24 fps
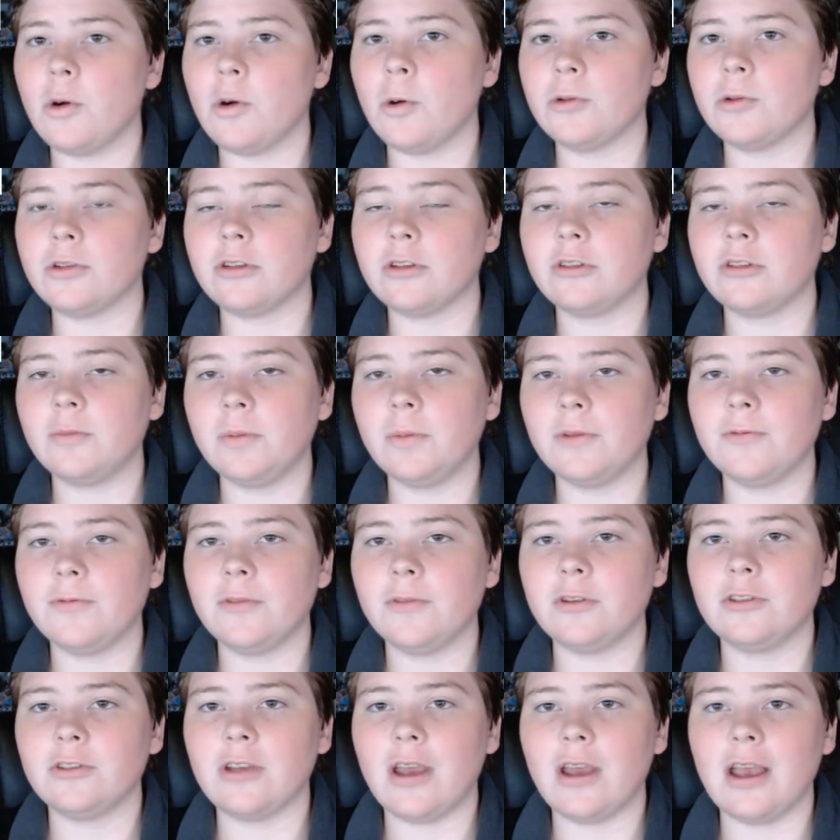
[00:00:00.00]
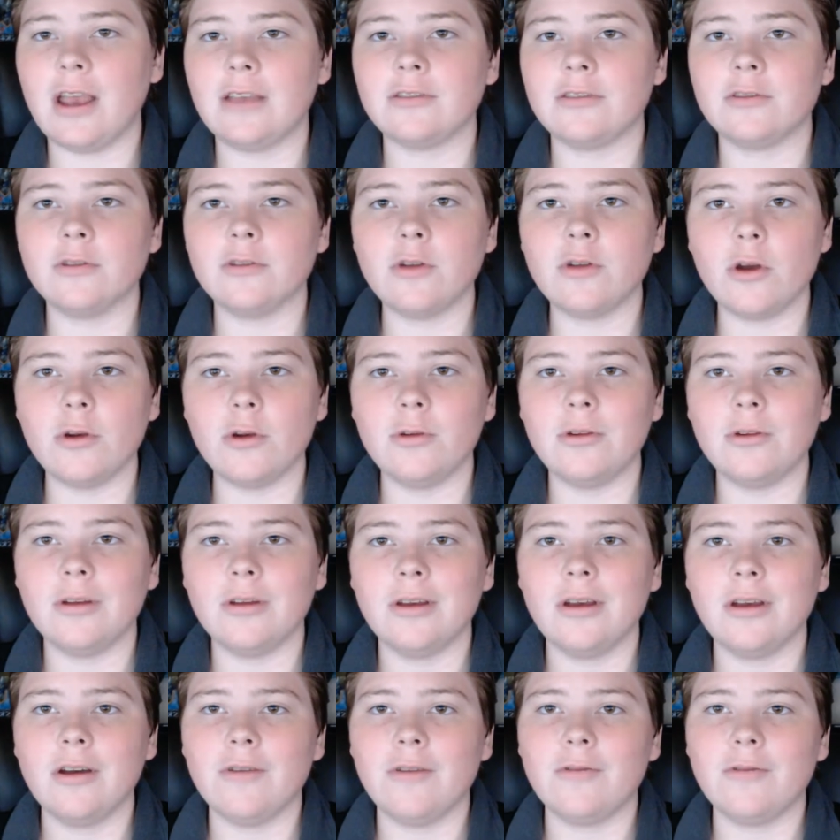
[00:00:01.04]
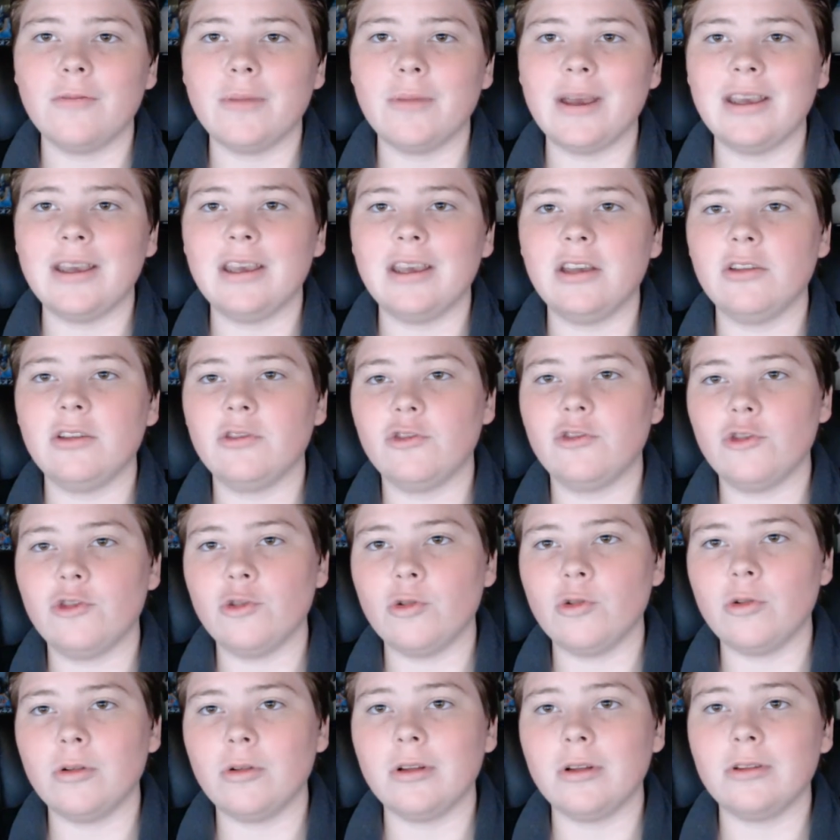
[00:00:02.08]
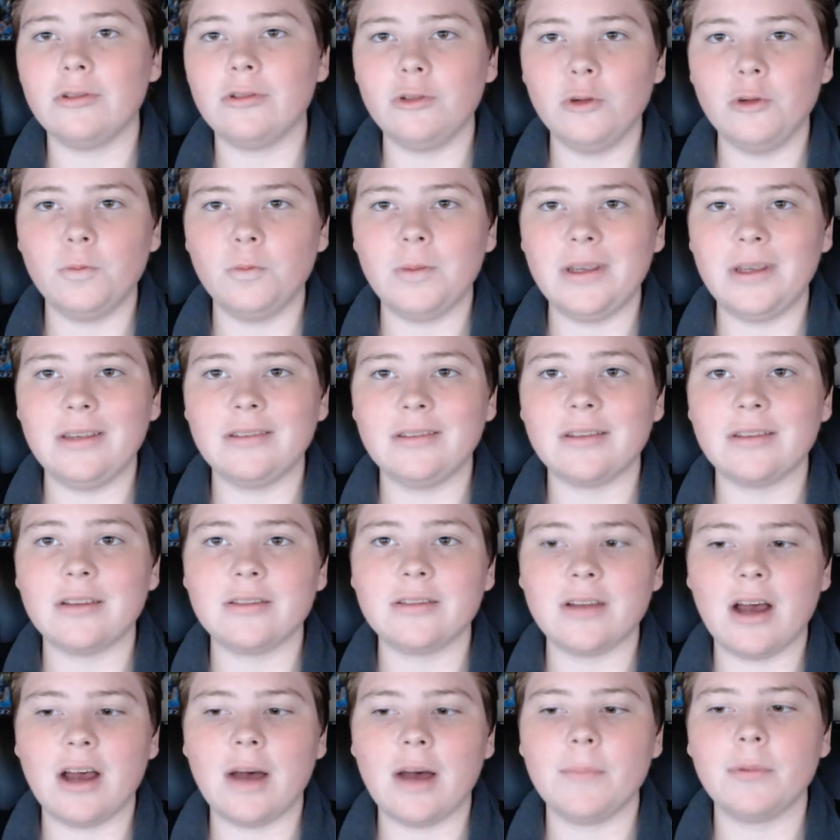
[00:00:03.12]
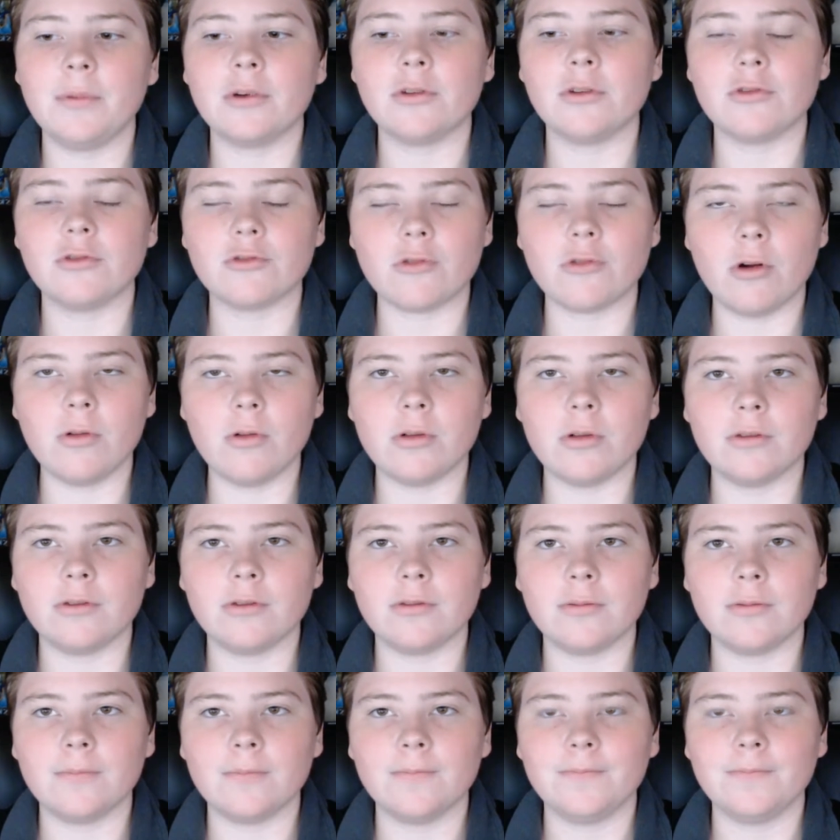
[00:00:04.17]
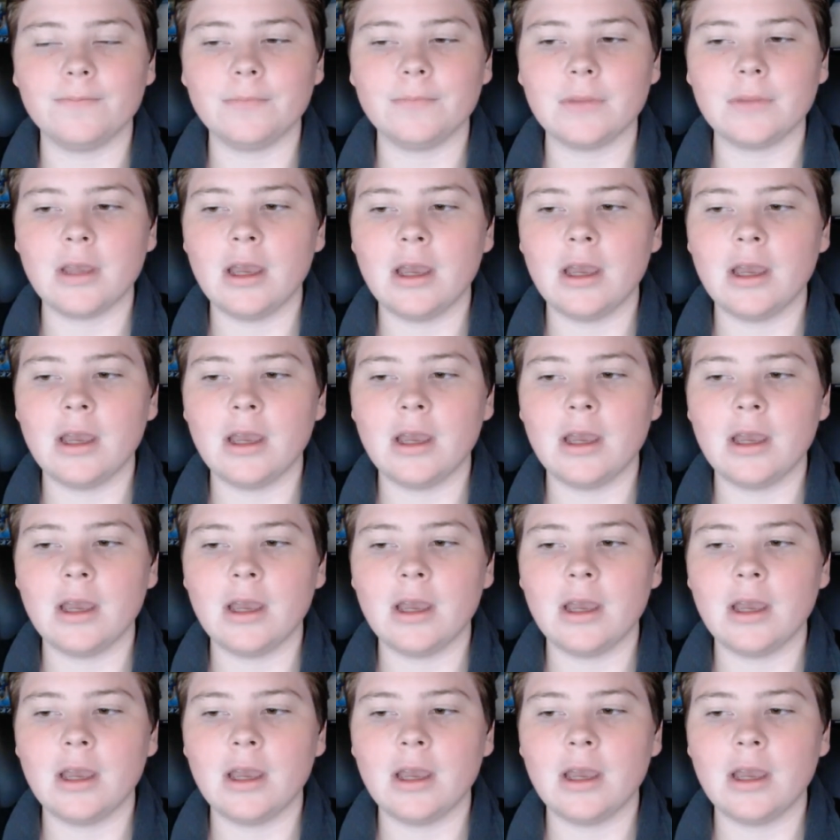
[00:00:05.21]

And of course Splitfish is known for making dual two-piece type controllers.